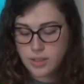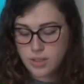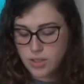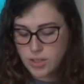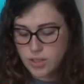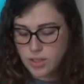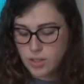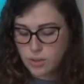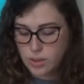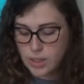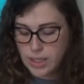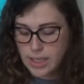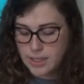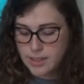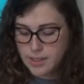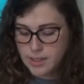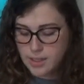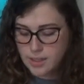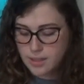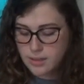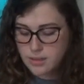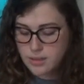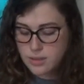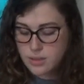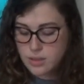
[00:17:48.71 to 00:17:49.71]
Yolanda,
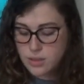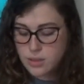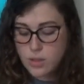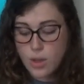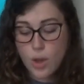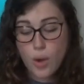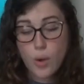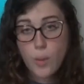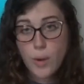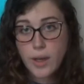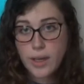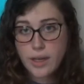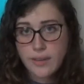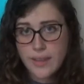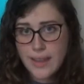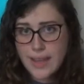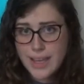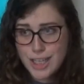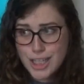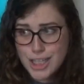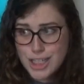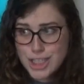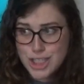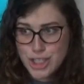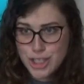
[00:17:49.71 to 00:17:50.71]
so what are they
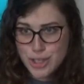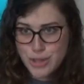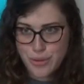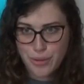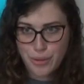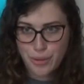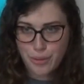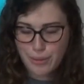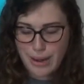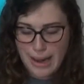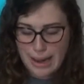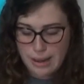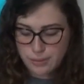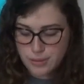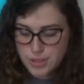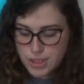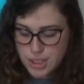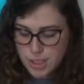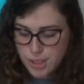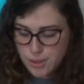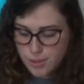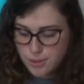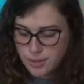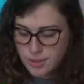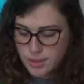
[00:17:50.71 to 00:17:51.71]
going to do, ground
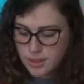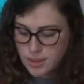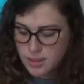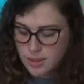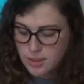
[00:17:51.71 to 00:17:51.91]
you?